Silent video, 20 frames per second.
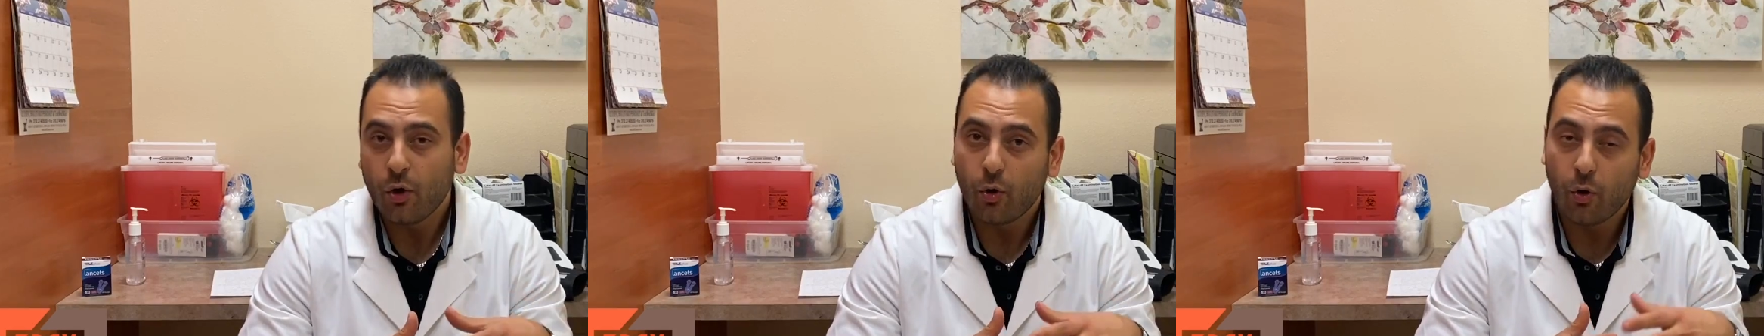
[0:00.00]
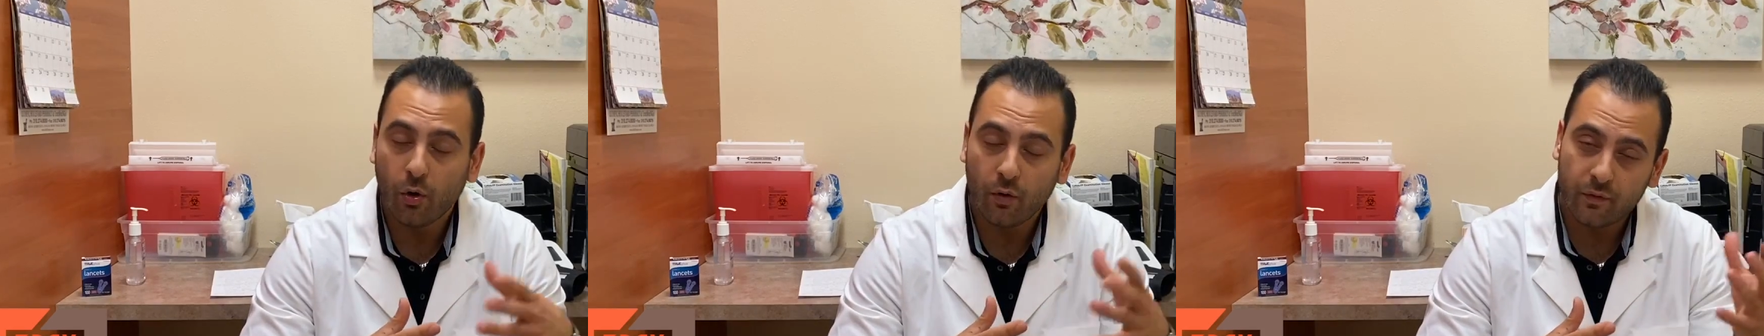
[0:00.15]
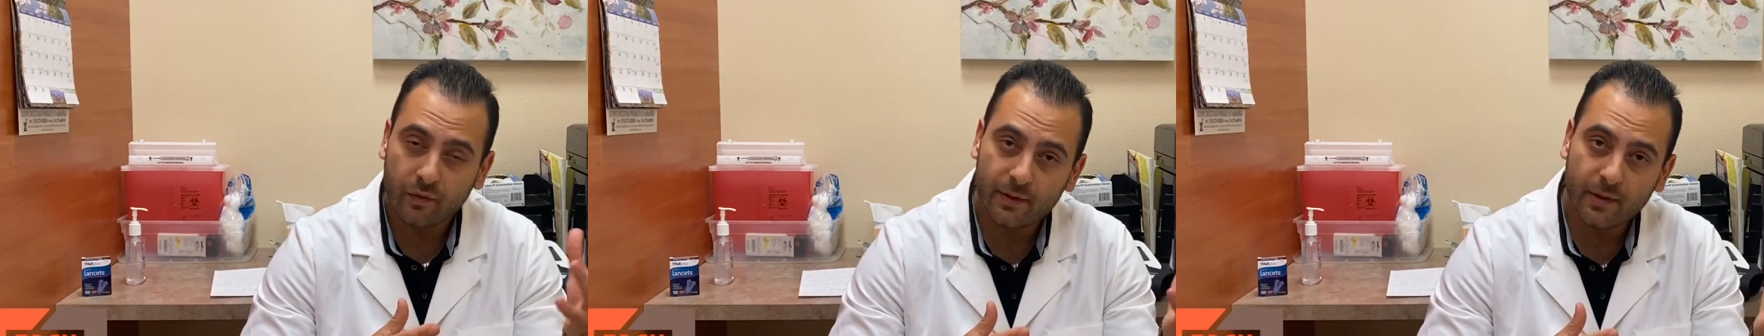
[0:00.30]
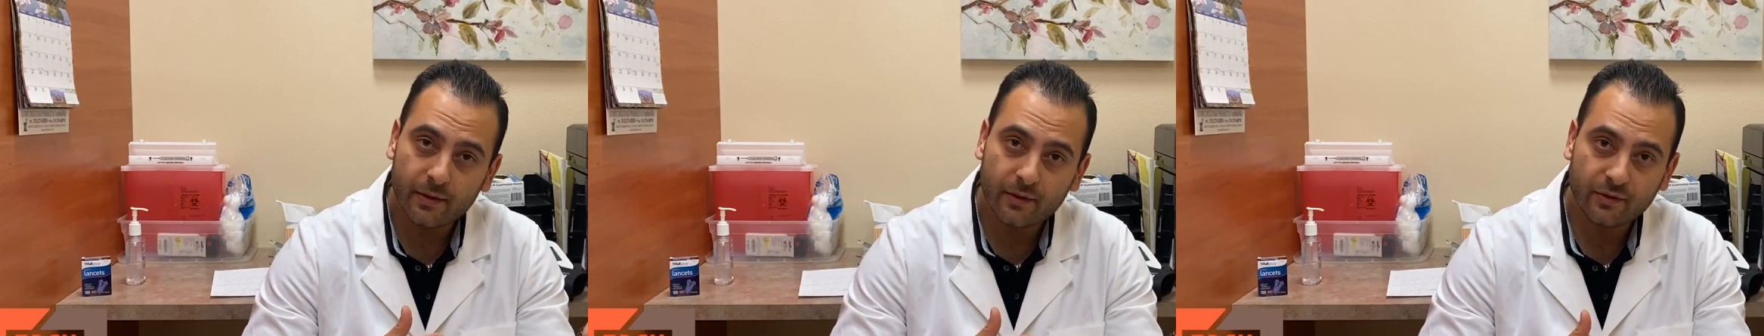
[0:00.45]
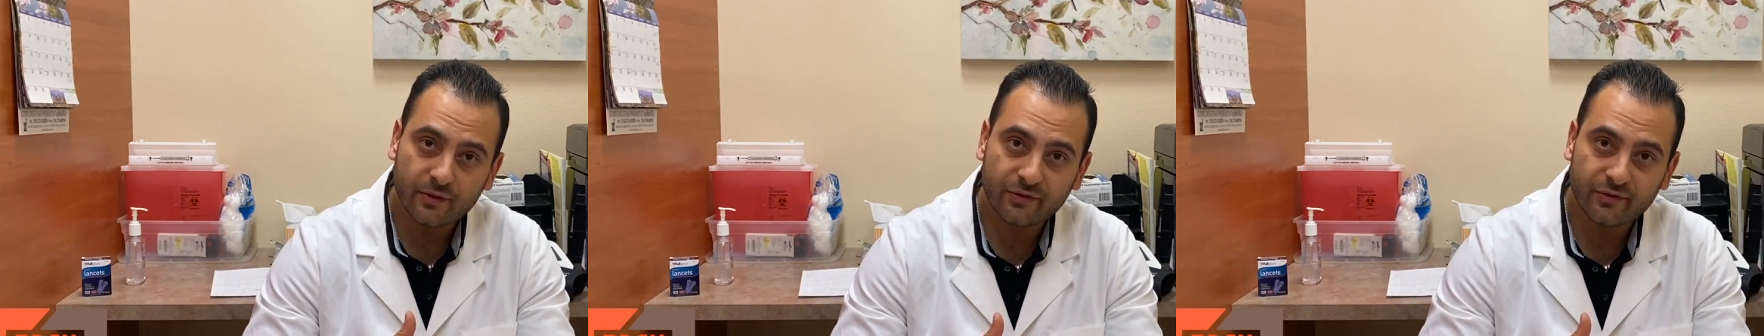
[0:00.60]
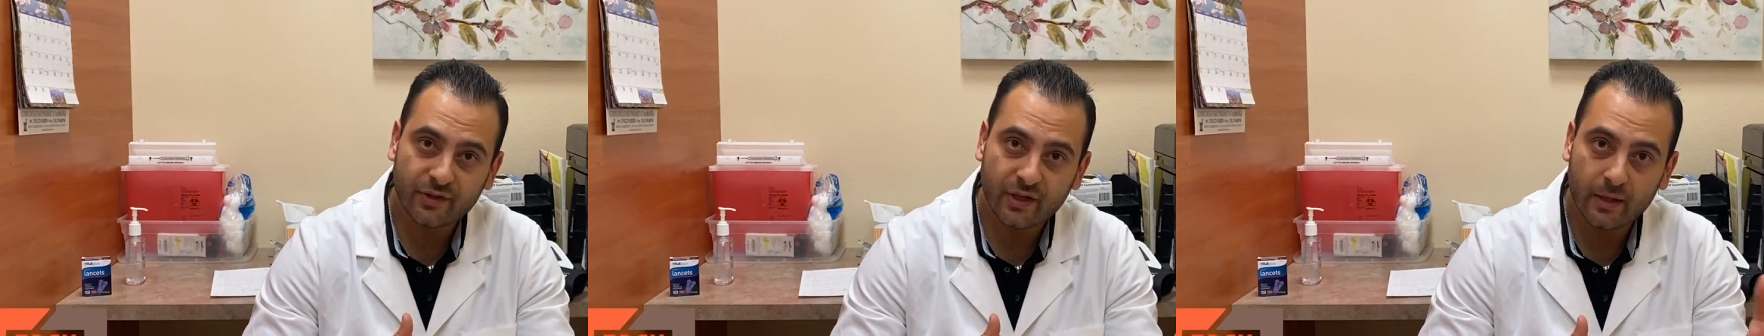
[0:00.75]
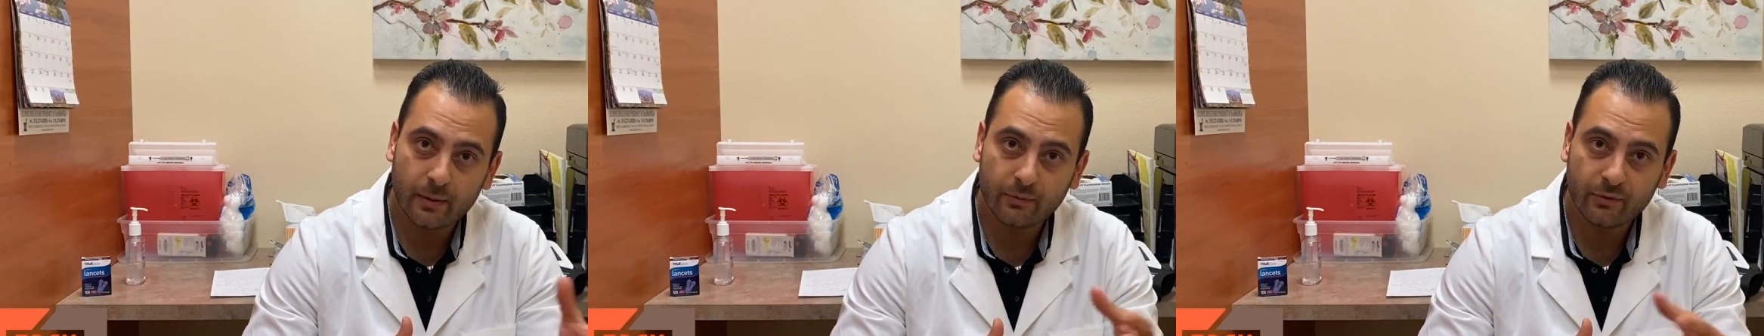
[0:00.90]
Hopefully they're the
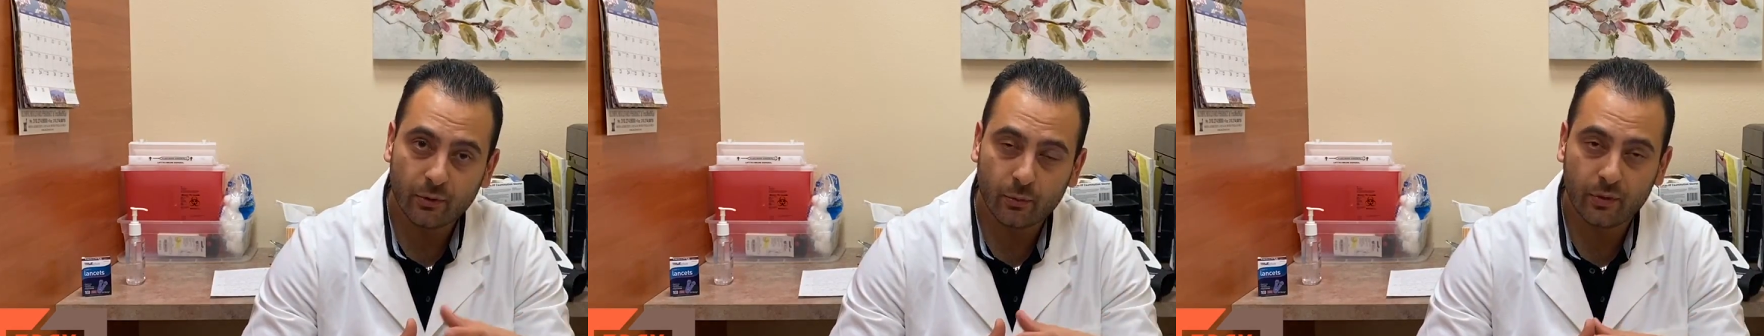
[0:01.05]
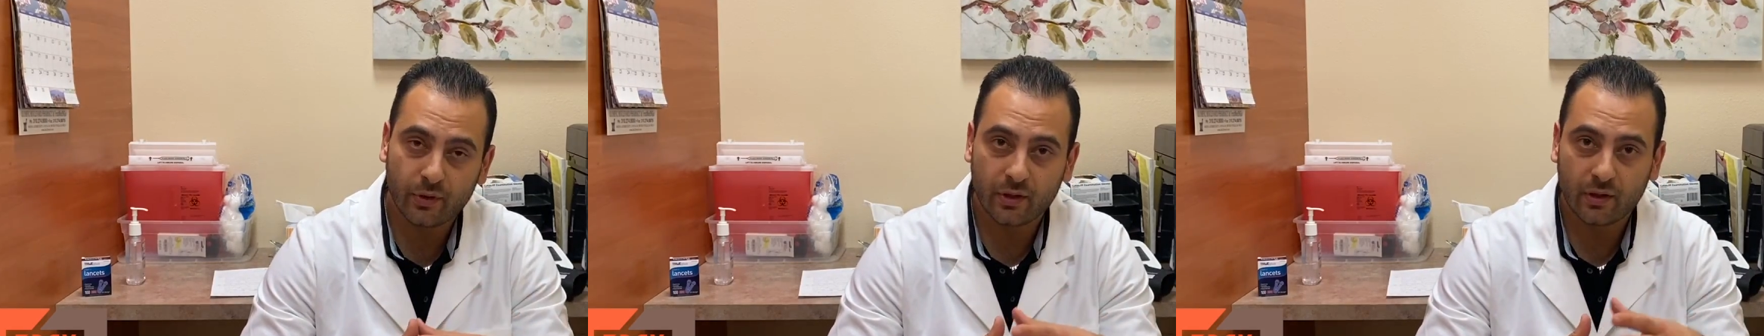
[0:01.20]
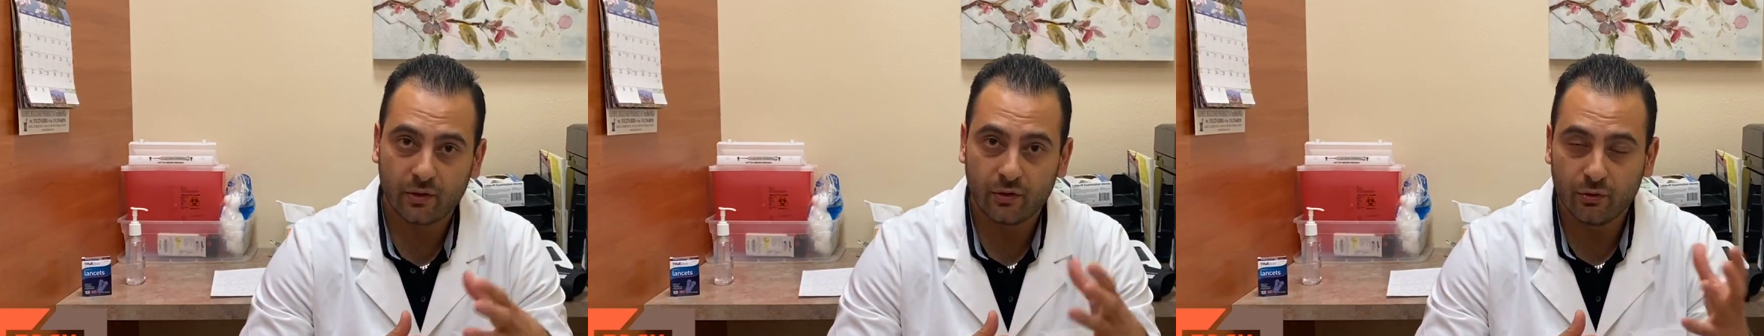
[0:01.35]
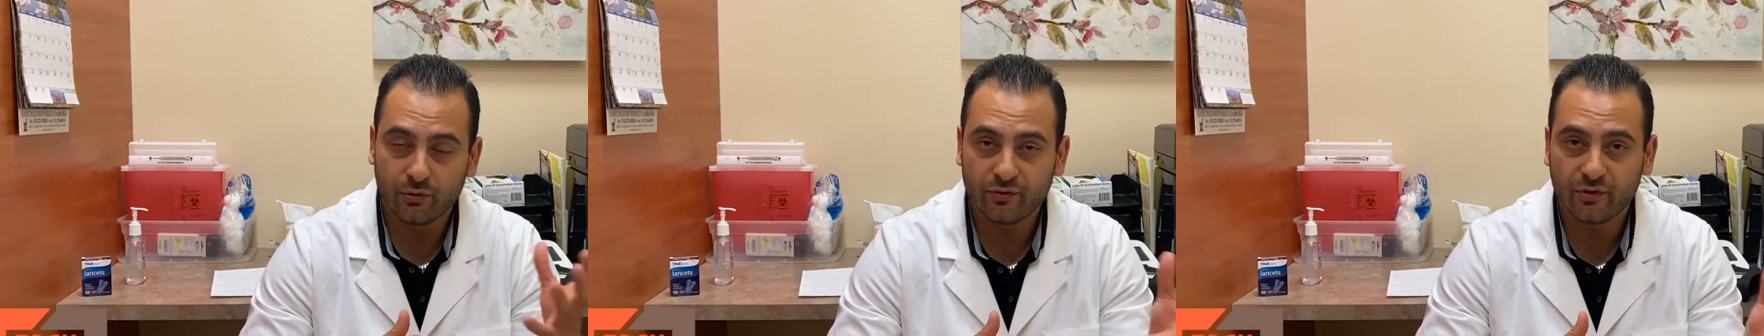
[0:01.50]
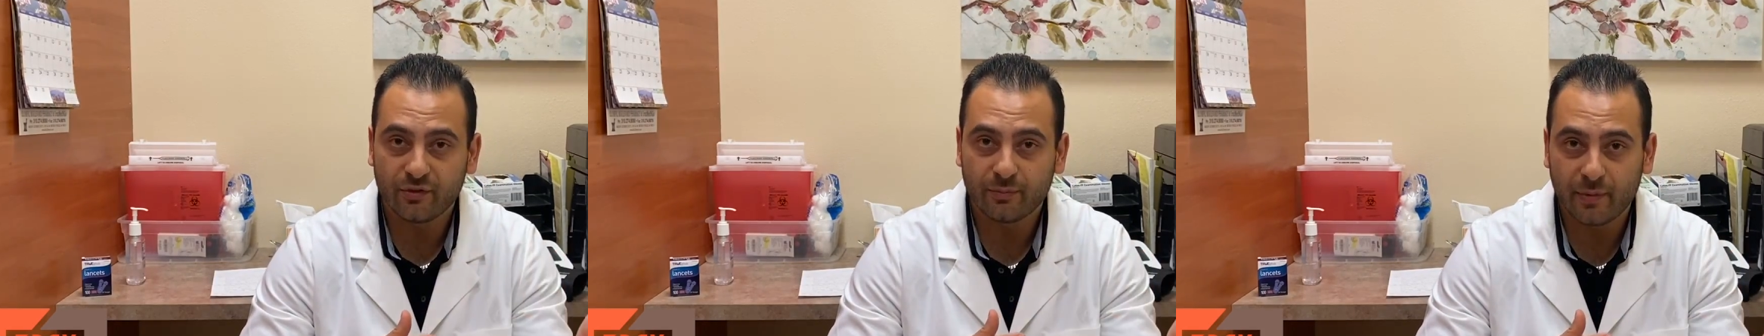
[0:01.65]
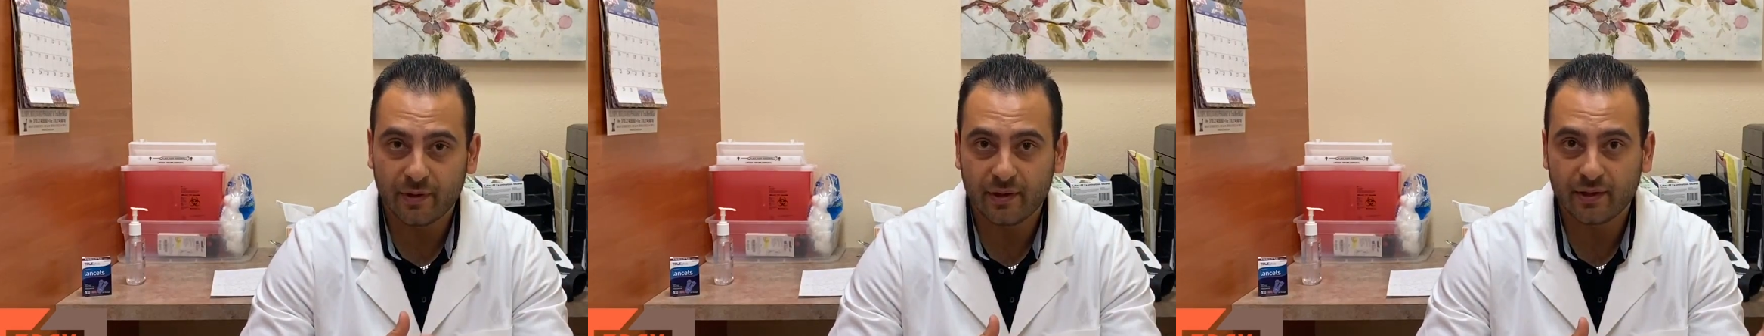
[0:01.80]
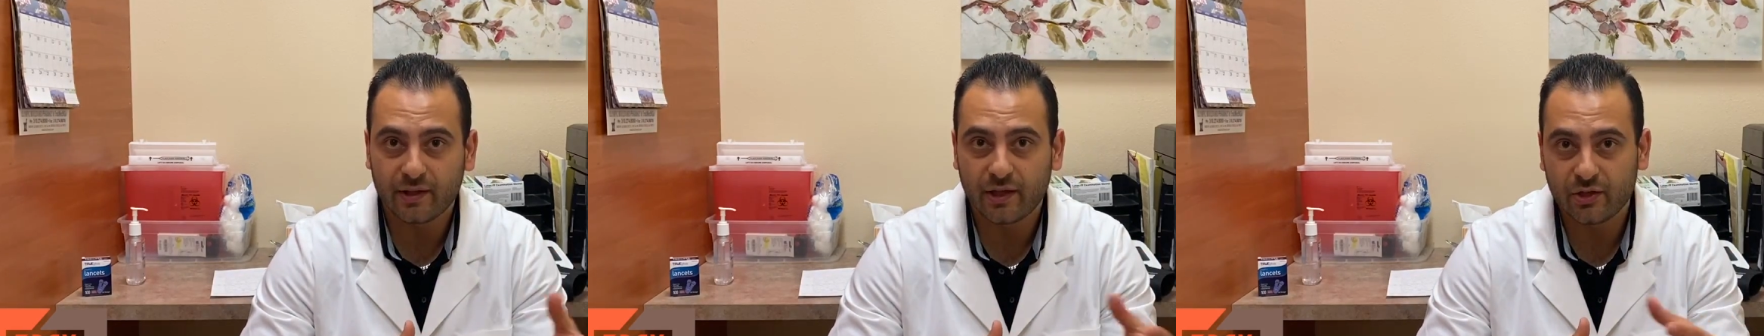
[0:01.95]
same so we could use this
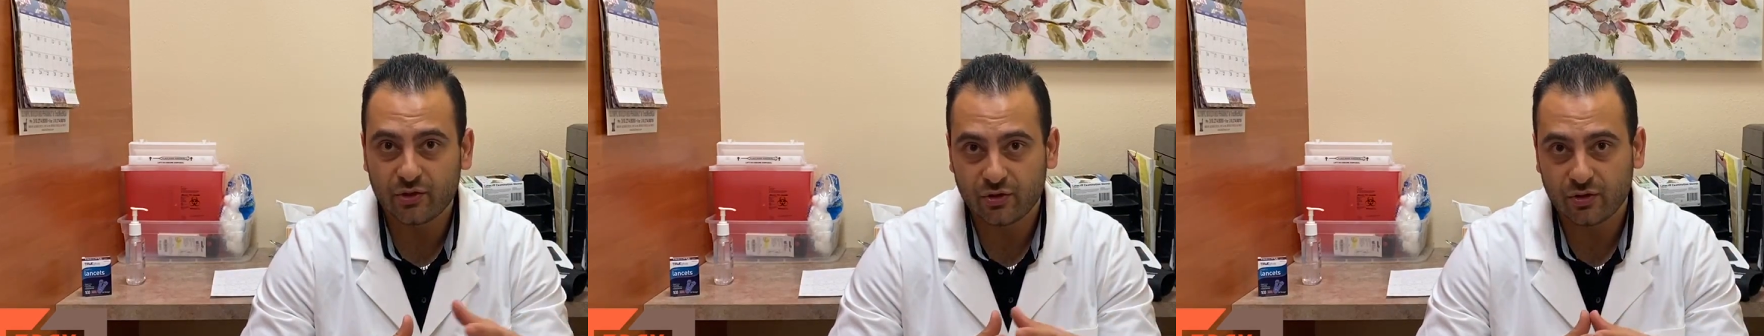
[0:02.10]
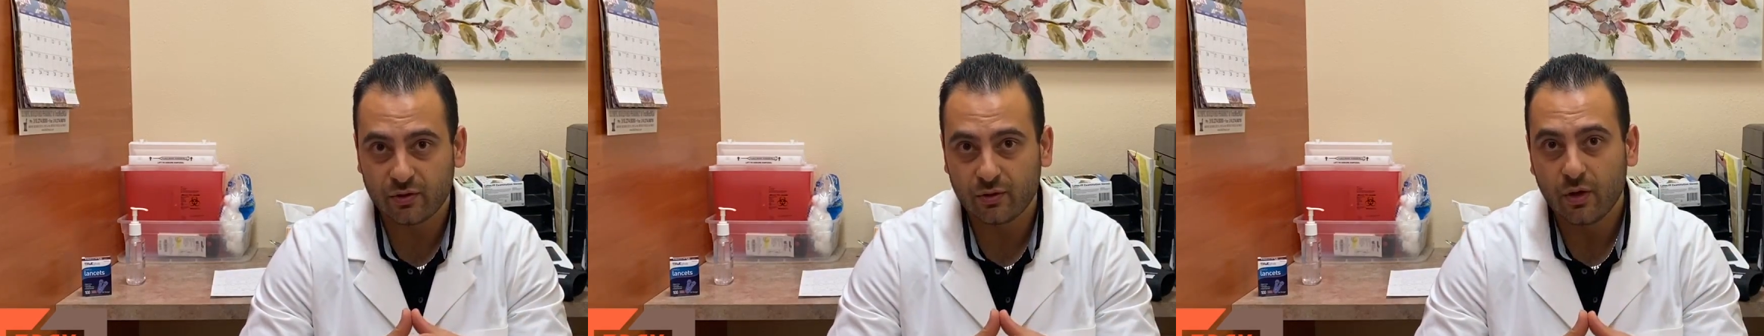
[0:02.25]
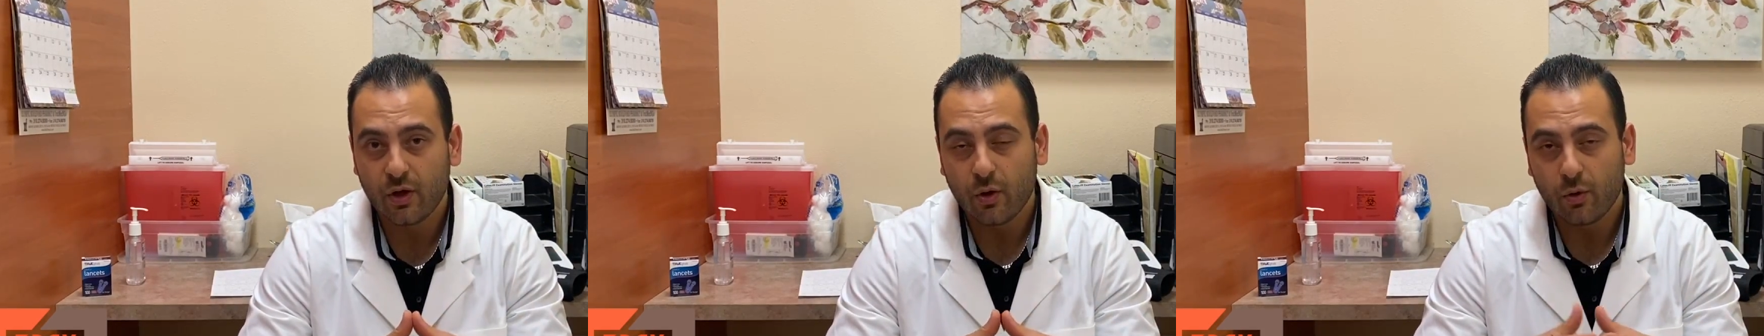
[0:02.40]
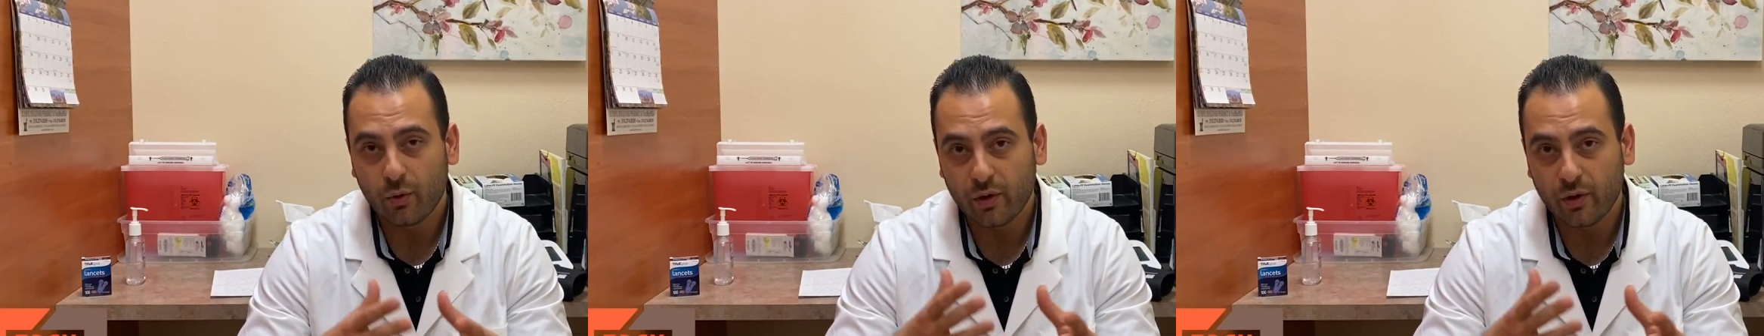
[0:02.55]
medication